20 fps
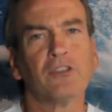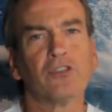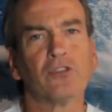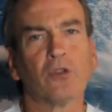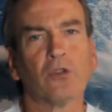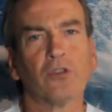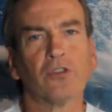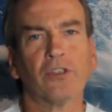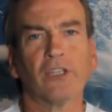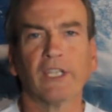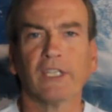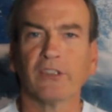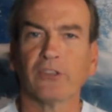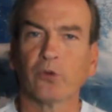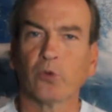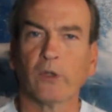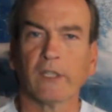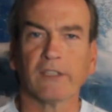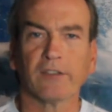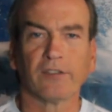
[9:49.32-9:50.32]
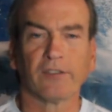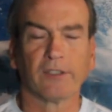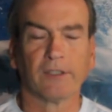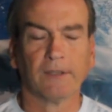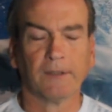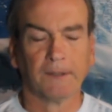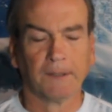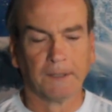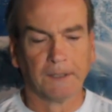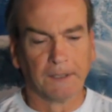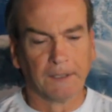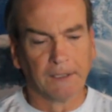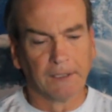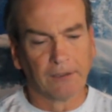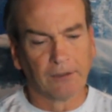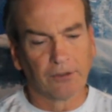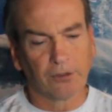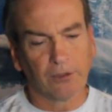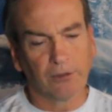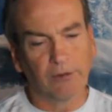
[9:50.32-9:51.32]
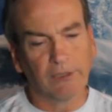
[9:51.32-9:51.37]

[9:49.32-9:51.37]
shoulder and twist. So he